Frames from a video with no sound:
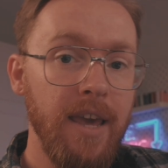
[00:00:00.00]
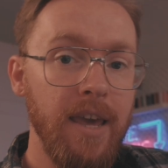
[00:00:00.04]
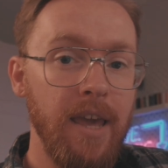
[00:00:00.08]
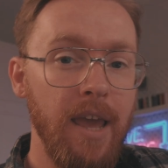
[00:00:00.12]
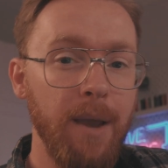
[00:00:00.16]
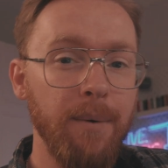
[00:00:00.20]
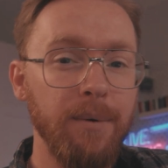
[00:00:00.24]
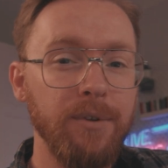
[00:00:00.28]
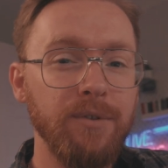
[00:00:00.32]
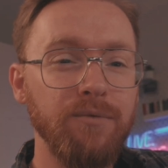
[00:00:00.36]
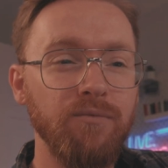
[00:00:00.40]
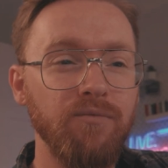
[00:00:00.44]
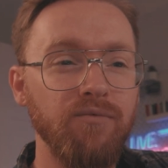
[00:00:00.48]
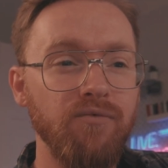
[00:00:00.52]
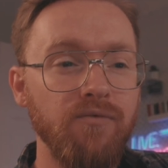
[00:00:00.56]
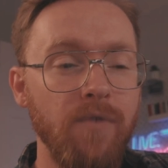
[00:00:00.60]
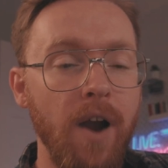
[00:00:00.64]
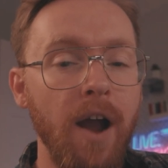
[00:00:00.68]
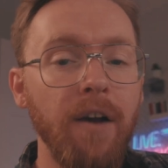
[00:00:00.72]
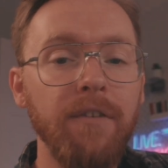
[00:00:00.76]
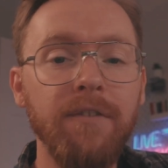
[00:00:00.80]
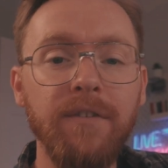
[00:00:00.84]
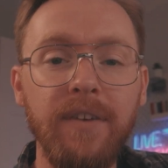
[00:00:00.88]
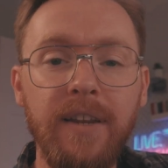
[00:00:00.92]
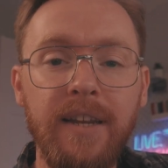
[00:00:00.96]
it was
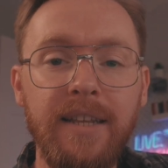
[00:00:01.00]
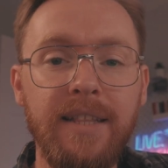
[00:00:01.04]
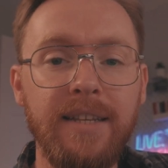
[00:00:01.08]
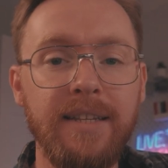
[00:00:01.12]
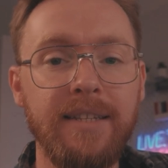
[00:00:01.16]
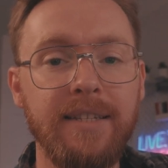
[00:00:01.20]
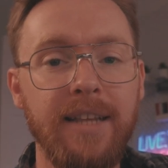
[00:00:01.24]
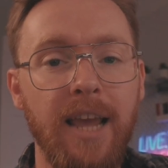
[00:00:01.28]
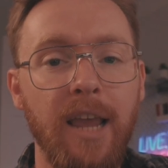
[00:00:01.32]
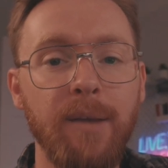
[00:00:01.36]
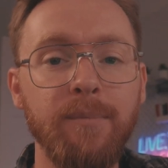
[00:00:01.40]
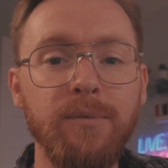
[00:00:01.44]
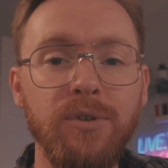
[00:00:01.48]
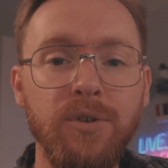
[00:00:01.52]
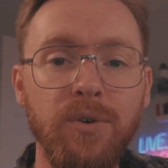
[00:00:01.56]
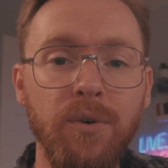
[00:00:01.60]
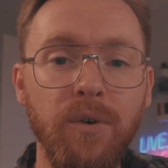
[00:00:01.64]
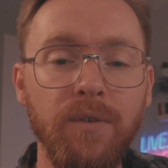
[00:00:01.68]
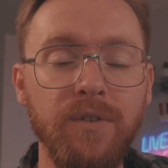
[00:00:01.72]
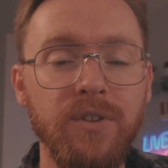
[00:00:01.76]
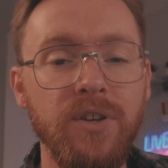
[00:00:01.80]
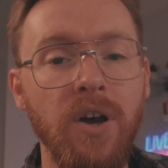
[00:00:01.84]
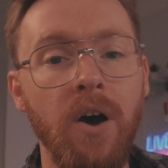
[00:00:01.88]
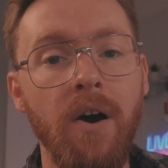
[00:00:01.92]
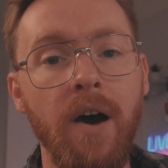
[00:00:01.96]
roughly the same
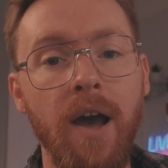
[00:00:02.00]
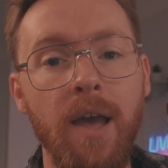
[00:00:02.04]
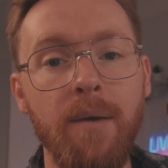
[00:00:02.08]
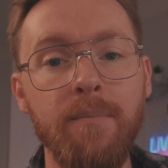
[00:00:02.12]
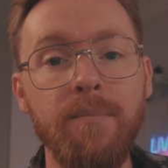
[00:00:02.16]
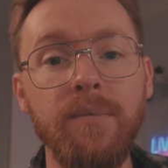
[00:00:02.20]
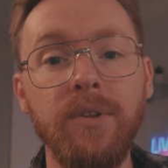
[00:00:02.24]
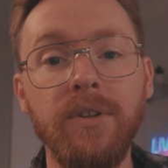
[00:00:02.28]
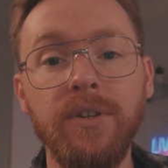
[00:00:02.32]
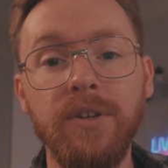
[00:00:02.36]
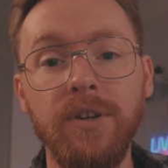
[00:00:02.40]
sort of time